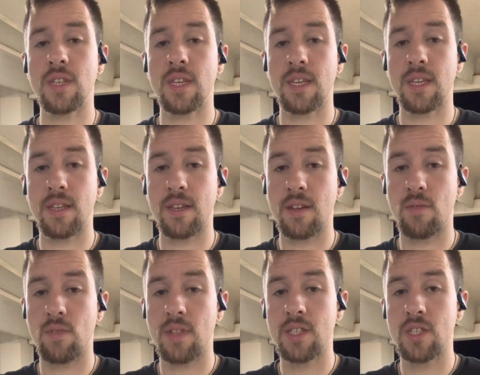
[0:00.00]
in a
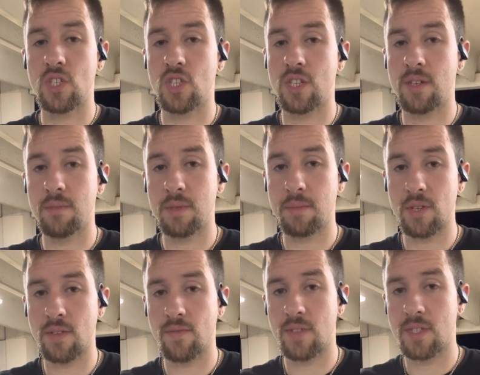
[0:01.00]
relationship,
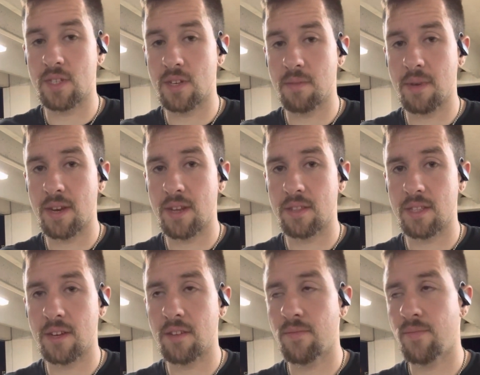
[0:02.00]
especially for these young men out there.